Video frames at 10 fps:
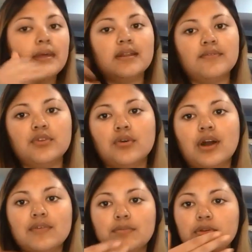And if you don't
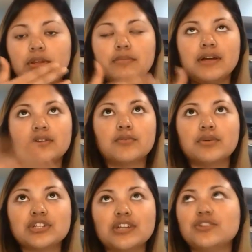have a beauty blender,
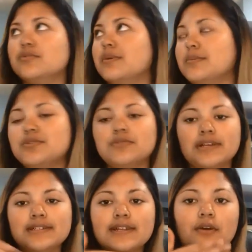which I do but I'm too
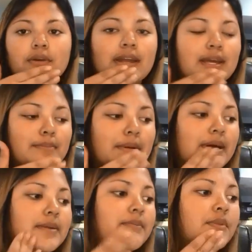lazy to go get it,
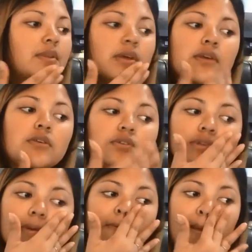but
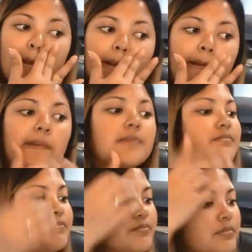use your finger
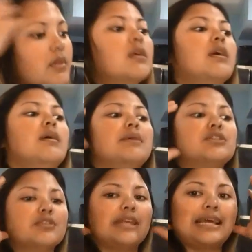and make
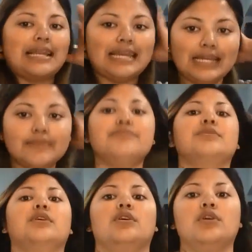sure they clean.
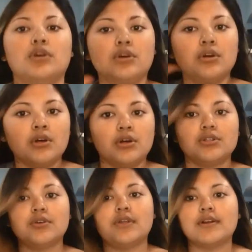
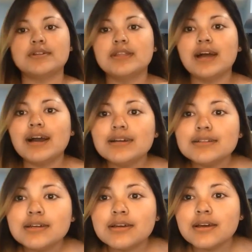So there's that.
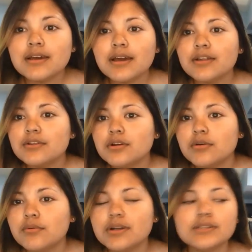And you
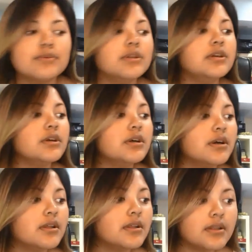know what's pretty
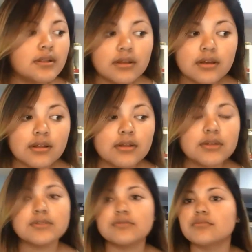good. It
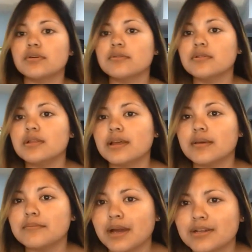looks like
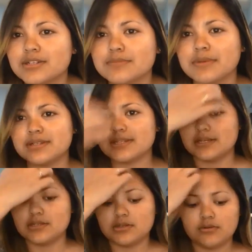it matches my
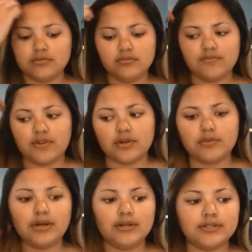skin tone very
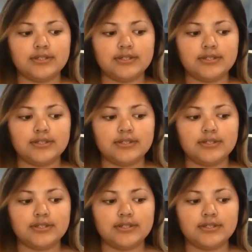well.